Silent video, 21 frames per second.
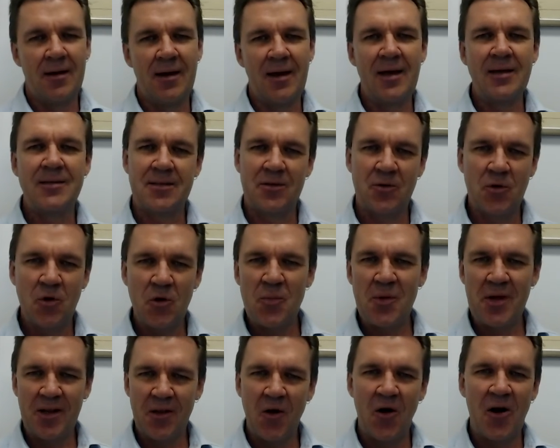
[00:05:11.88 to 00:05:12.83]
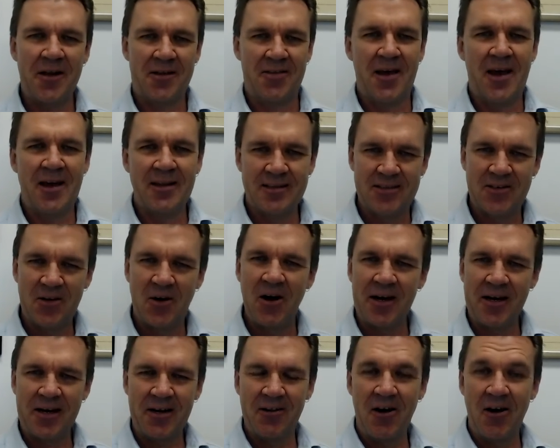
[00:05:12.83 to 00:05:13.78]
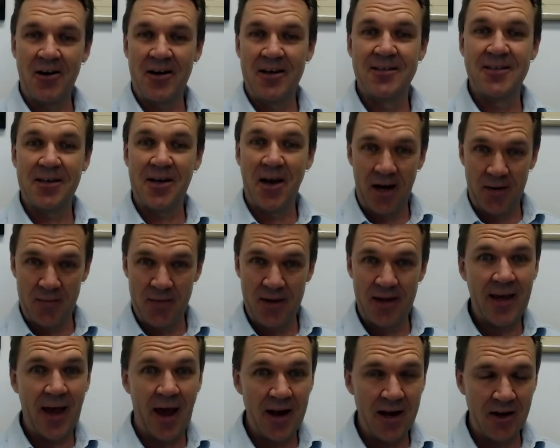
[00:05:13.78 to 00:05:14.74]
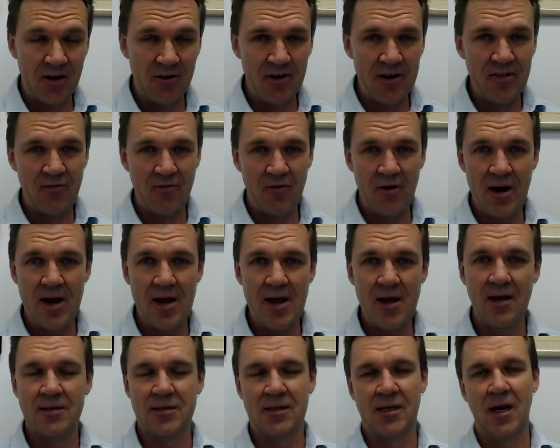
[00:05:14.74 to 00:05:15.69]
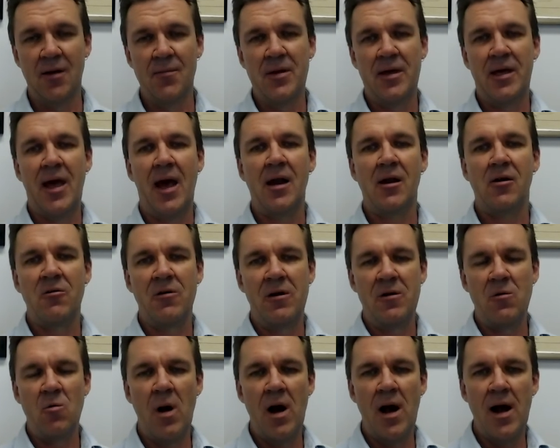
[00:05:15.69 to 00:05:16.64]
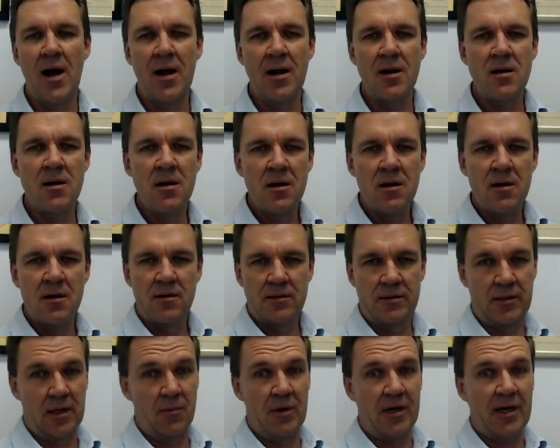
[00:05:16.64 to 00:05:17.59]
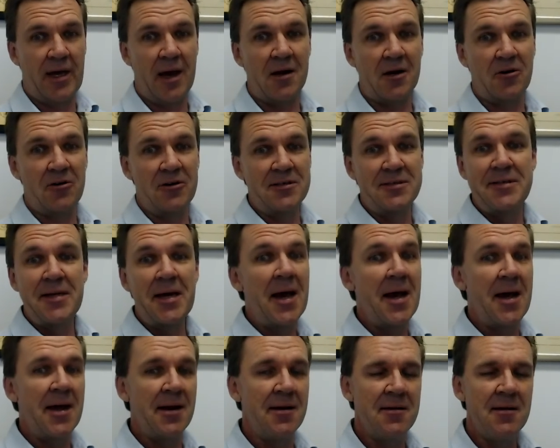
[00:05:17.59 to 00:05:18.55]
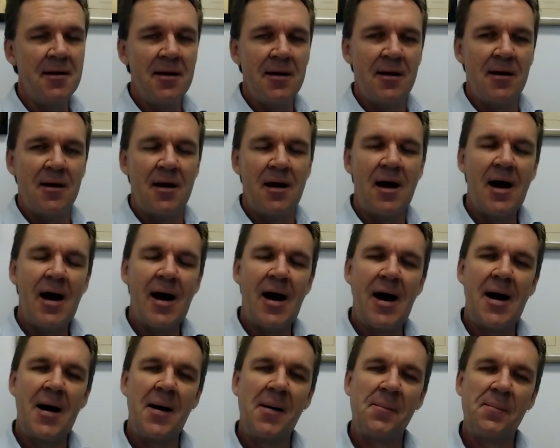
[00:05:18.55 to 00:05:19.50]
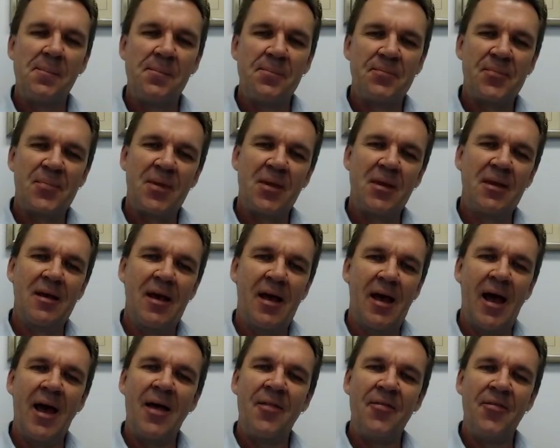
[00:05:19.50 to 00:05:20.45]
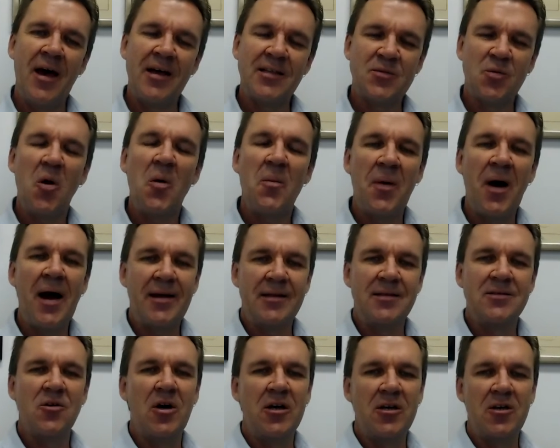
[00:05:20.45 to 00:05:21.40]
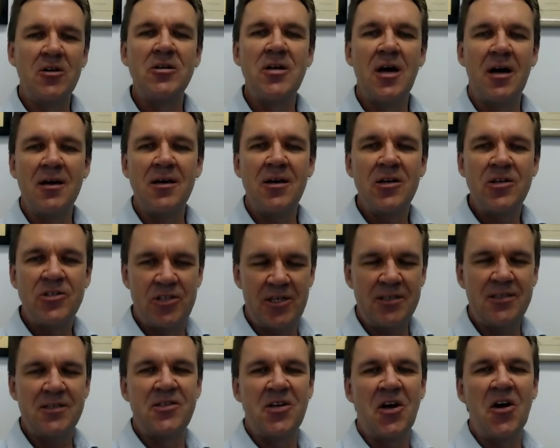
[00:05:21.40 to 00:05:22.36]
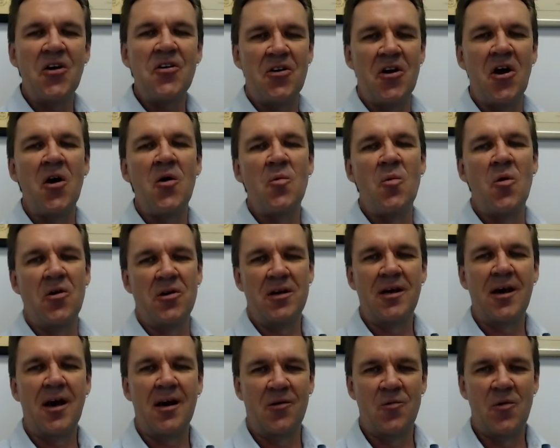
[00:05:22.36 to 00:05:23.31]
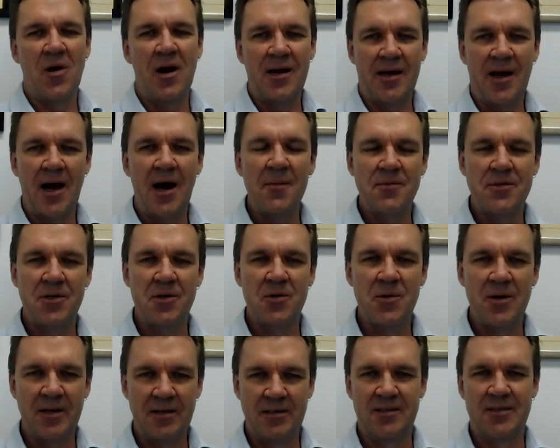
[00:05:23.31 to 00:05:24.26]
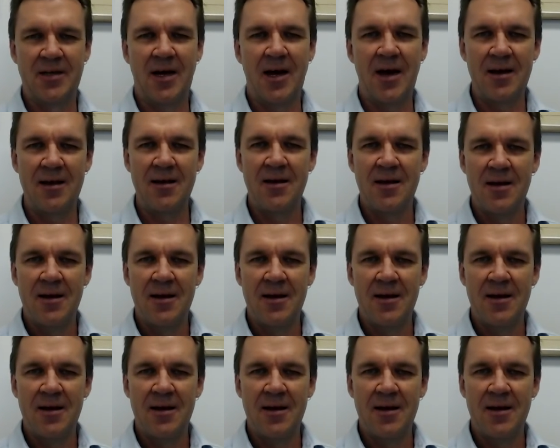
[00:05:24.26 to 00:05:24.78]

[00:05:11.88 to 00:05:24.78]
it could be like that cyclone. Is it going to be category 3? Is it going to be category 1? Is it going to be category 10? And that's what pain's like. You just don't know what you're going to wake up to each day.